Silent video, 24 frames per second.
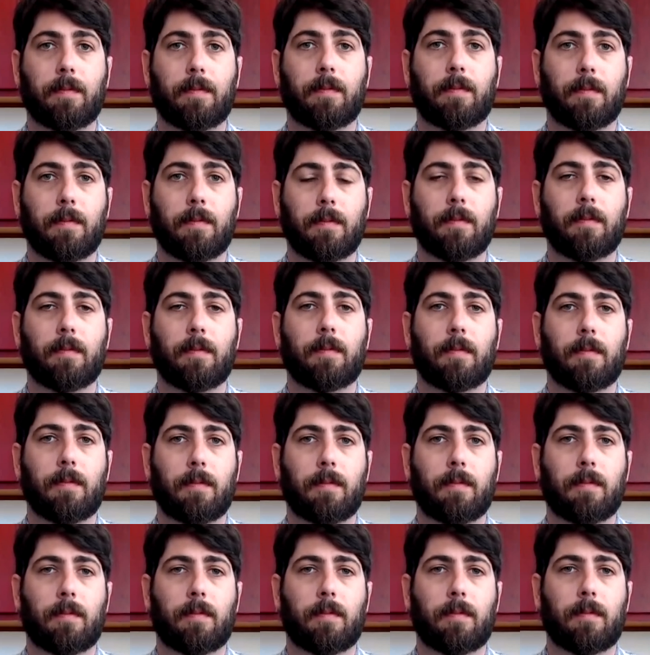
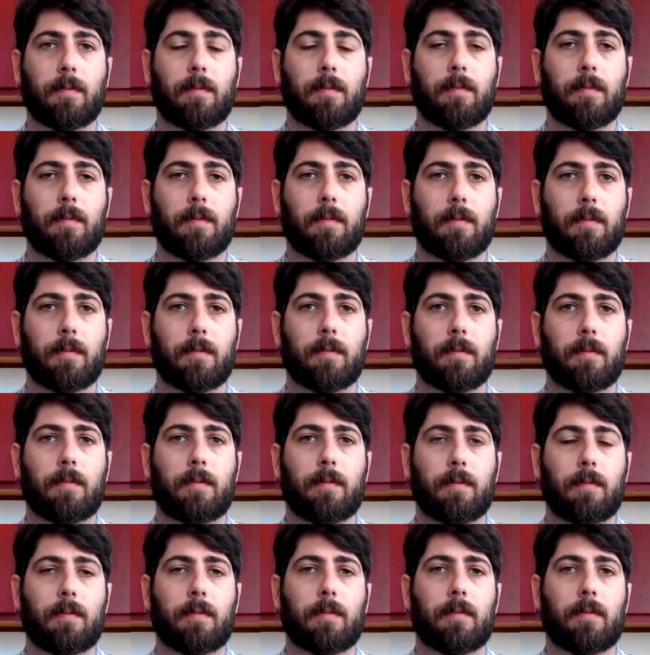
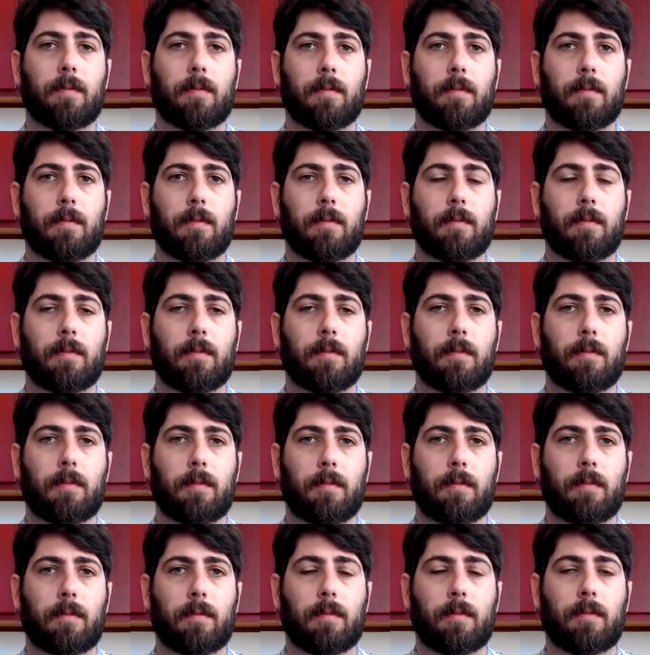
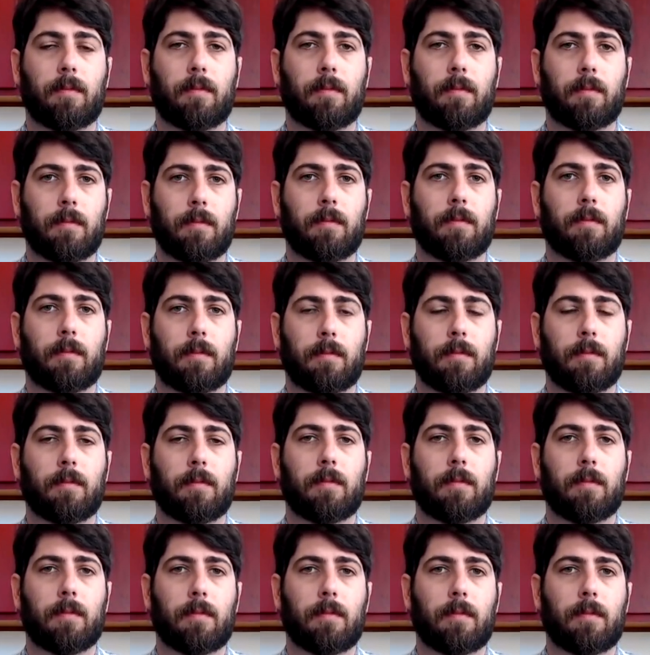
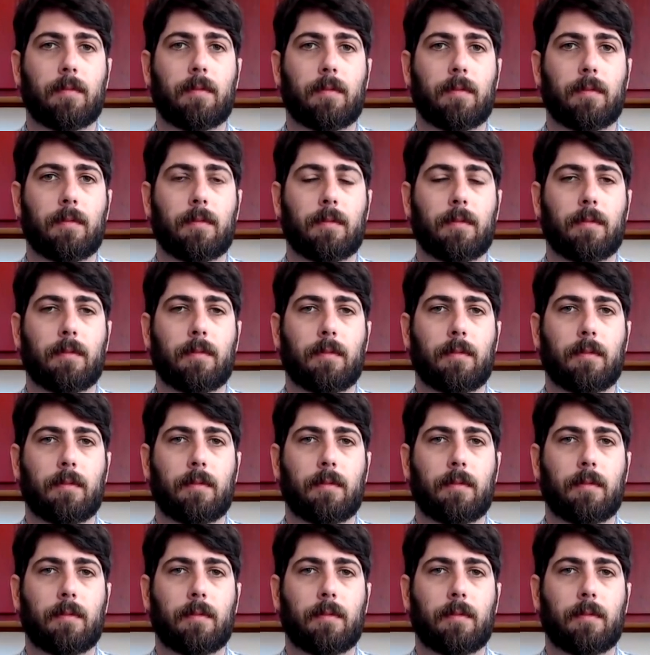No words are spoken by the person on screen.